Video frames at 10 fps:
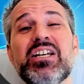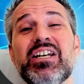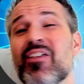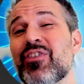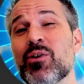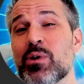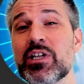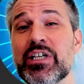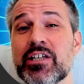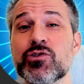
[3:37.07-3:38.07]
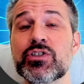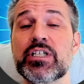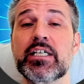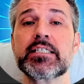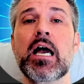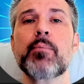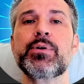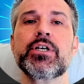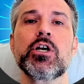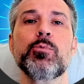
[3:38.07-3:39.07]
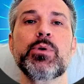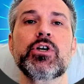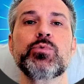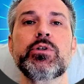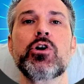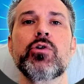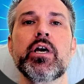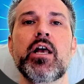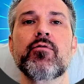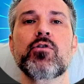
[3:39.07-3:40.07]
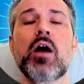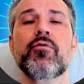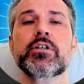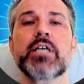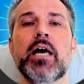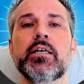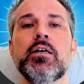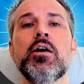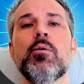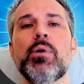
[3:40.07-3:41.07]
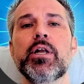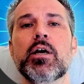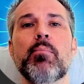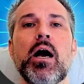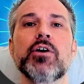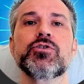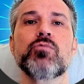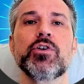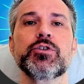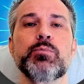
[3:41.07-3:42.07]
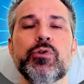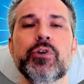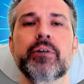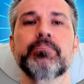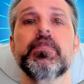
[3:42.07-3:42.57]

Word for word: Nothing really interesting is happening here because we don't yet have graphics added, but it compiles and runs smoothly.